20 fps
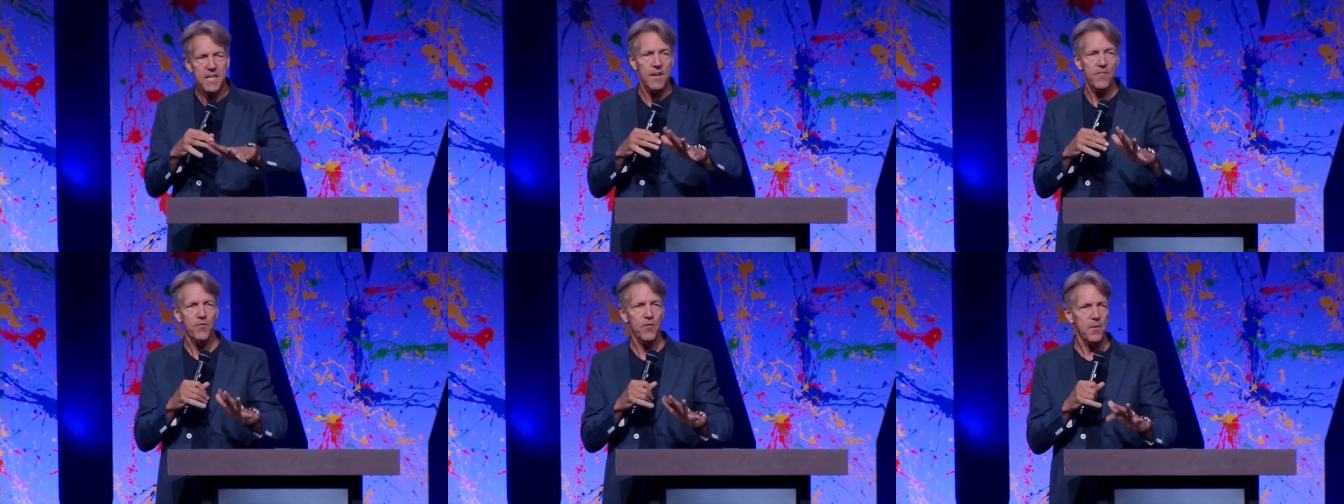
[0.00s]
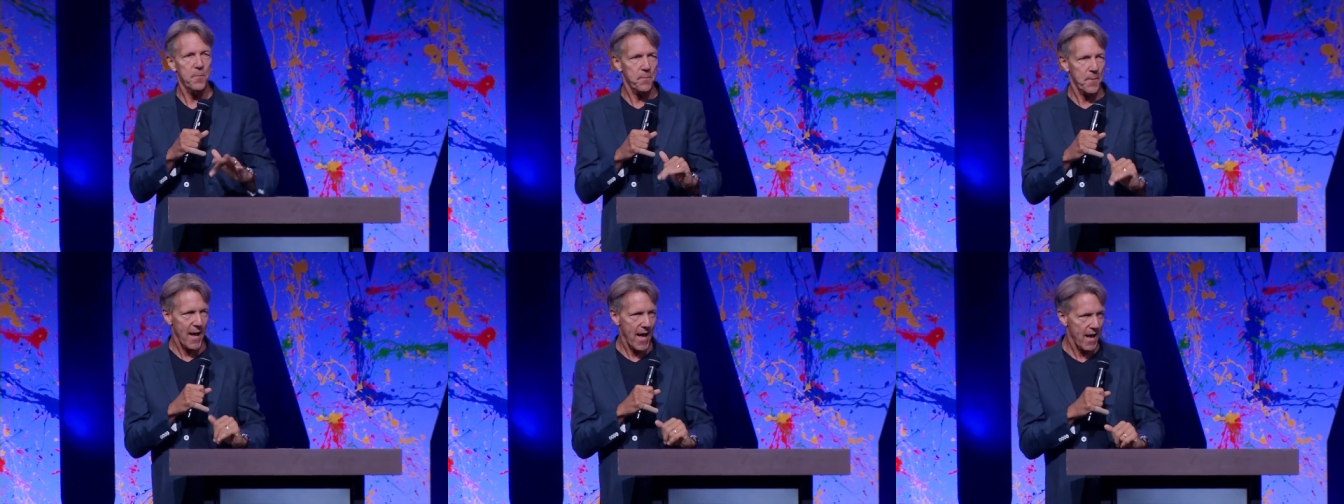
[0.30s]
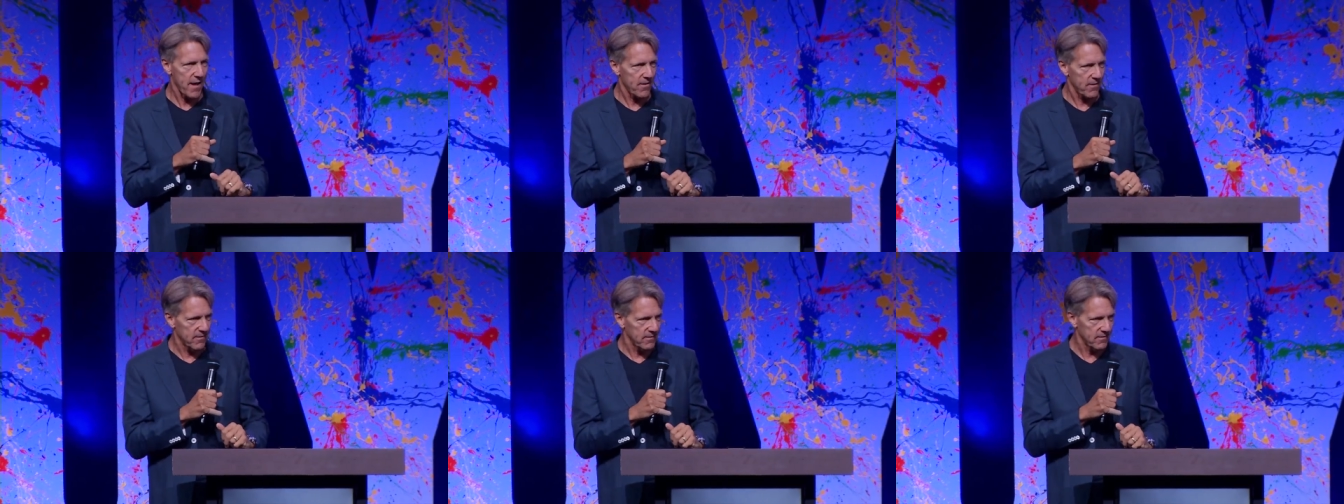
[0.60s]
different
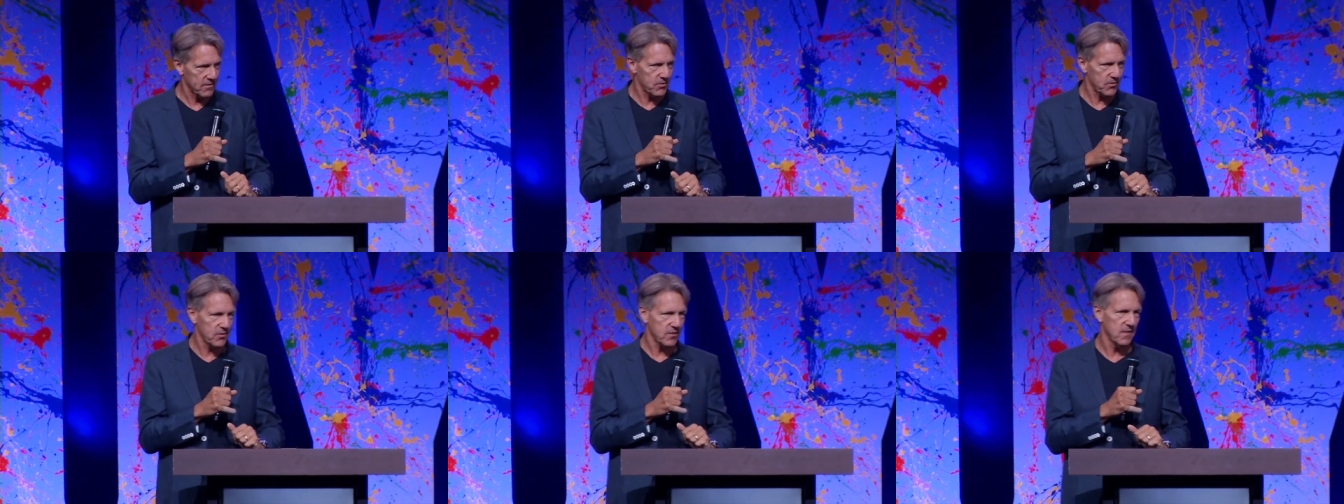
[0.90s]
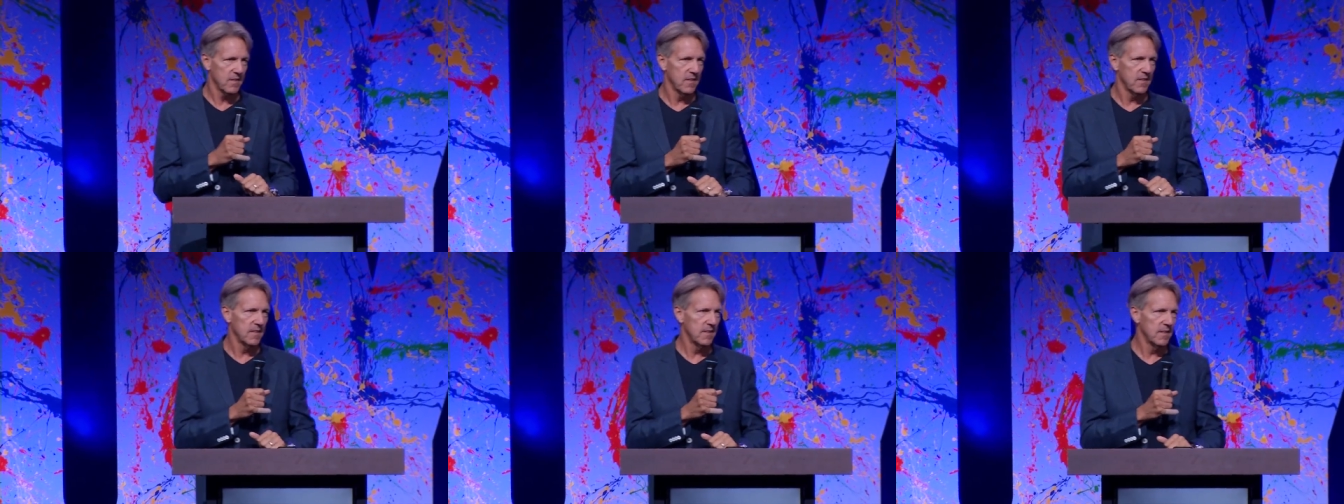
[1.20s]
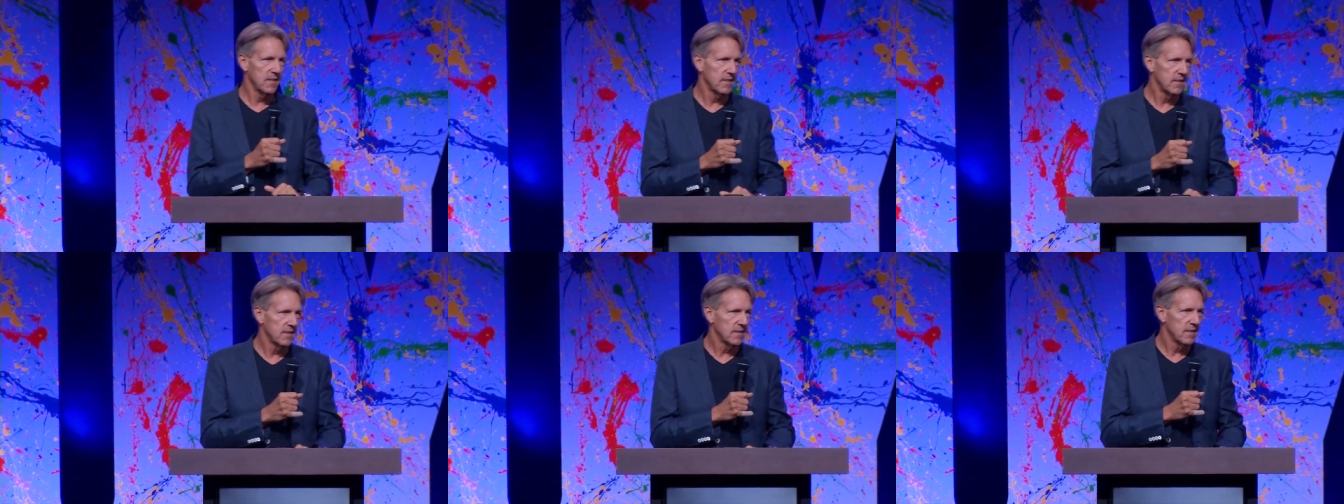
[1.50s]
patterns.
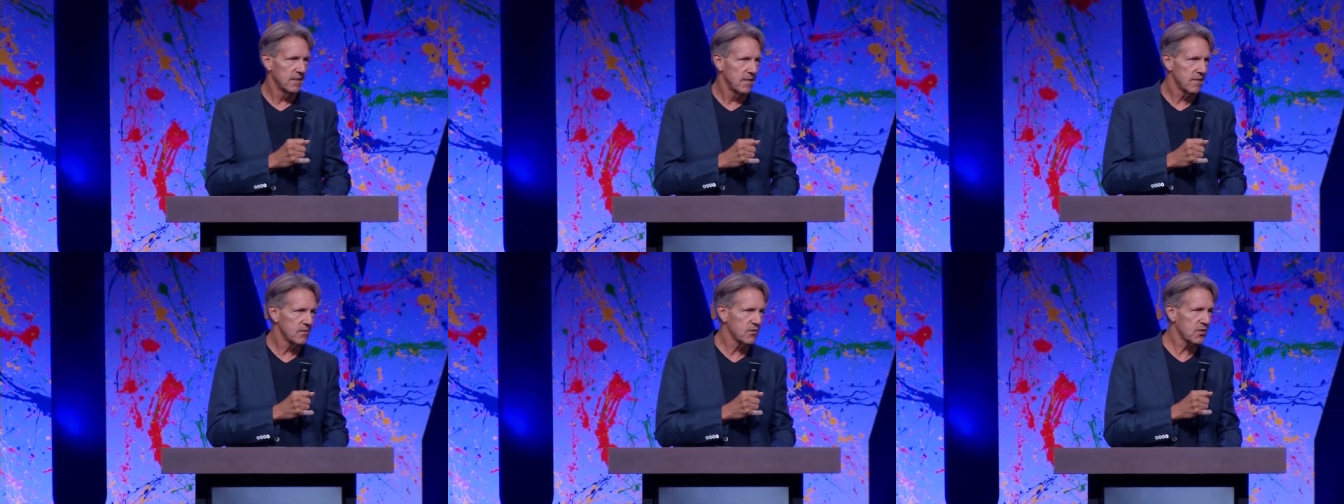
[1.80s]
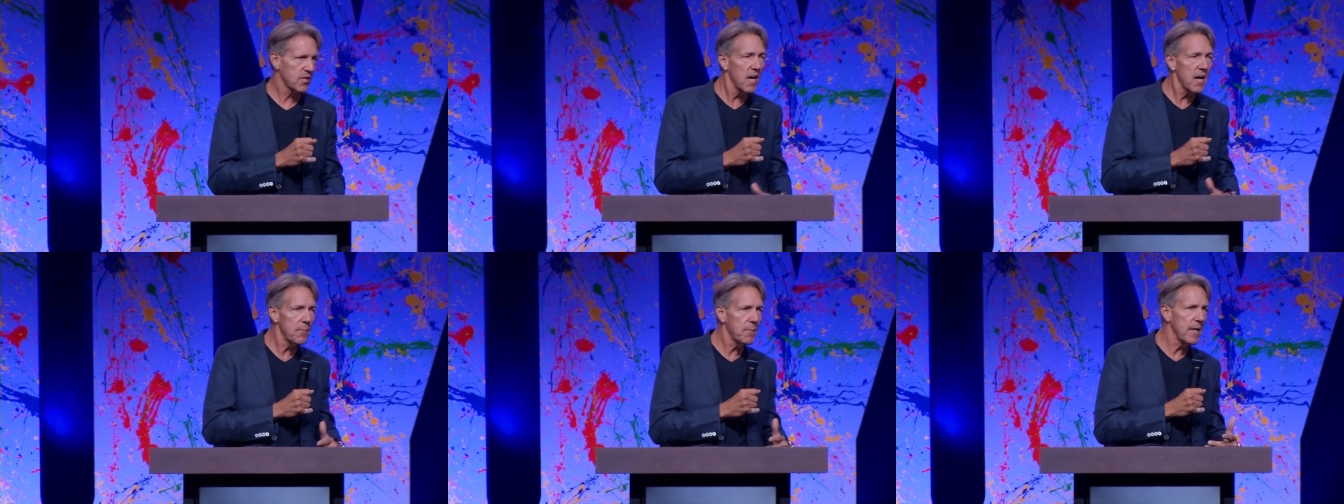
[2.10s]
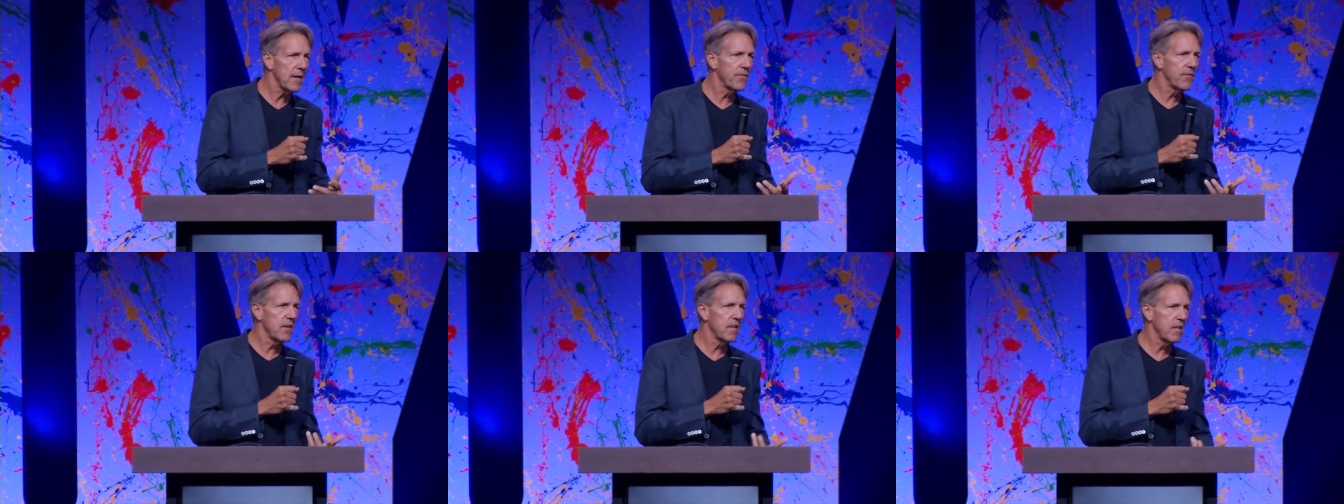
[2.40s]
Some
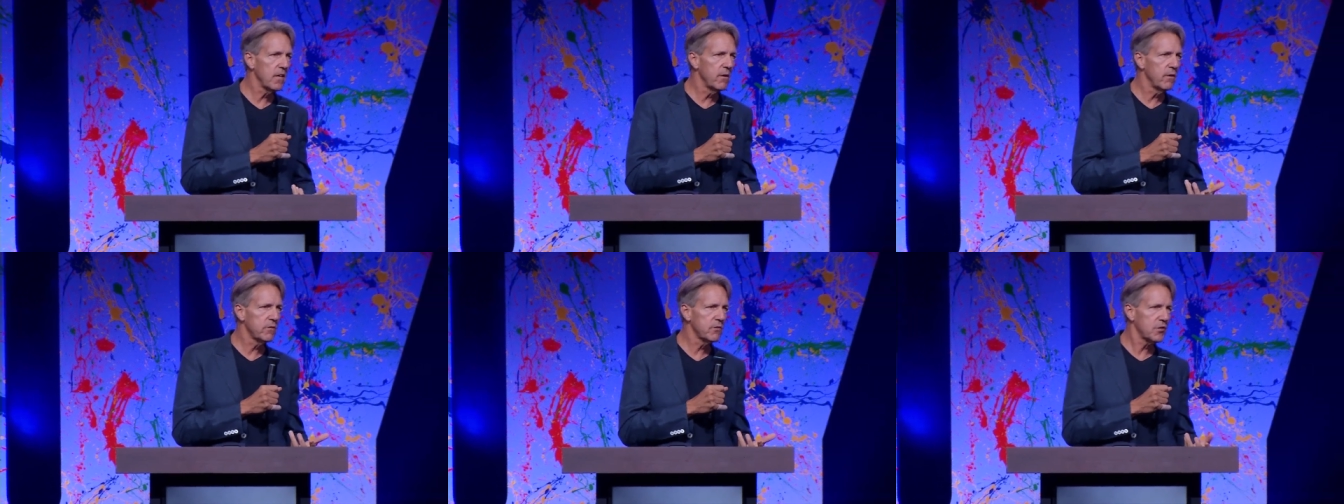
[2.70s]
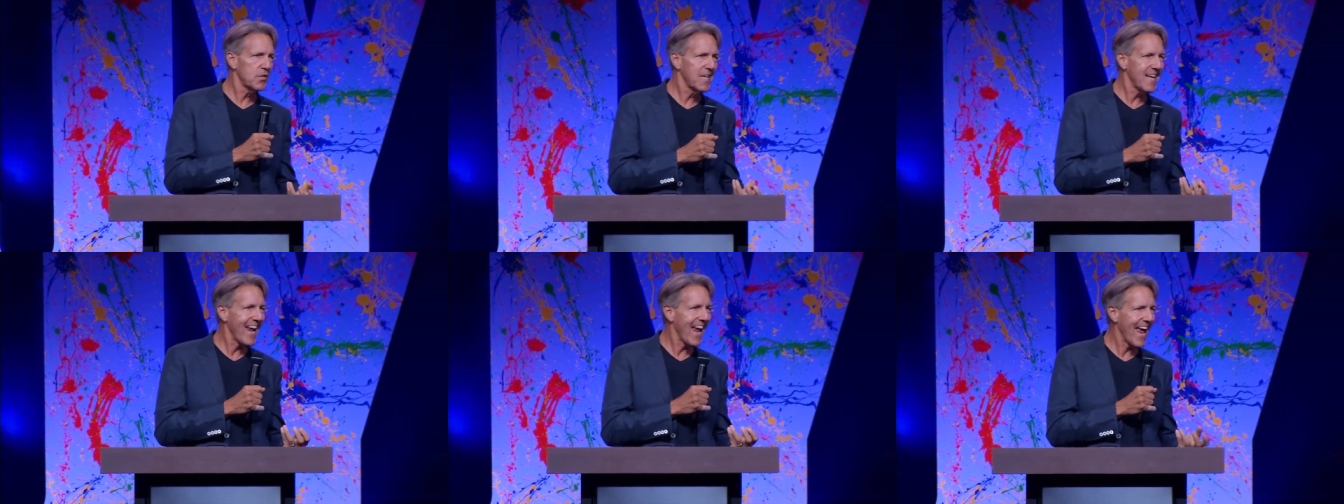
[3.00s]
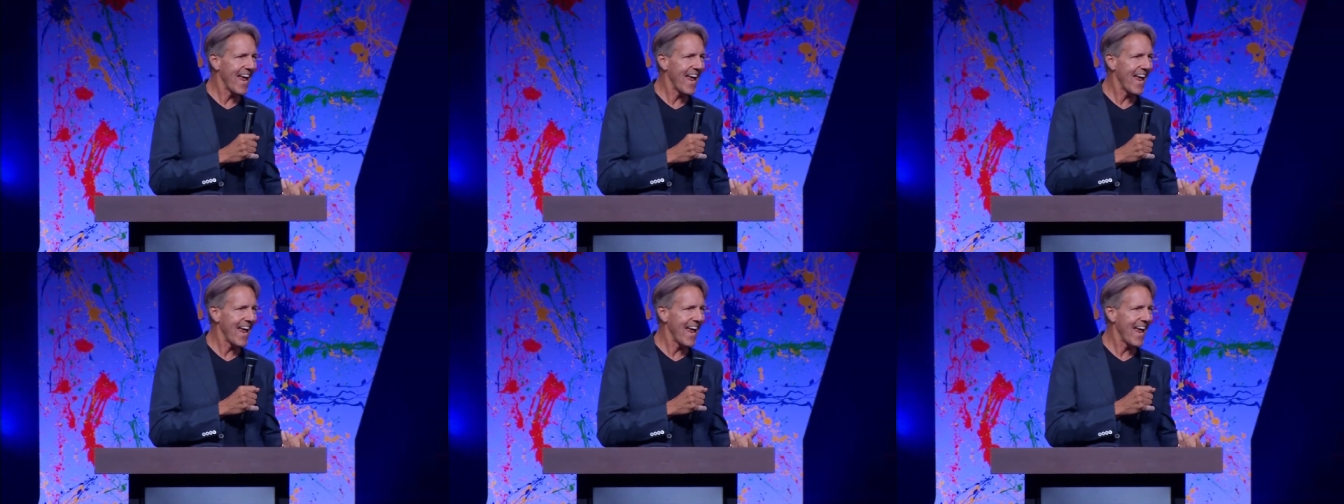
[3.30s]
even use the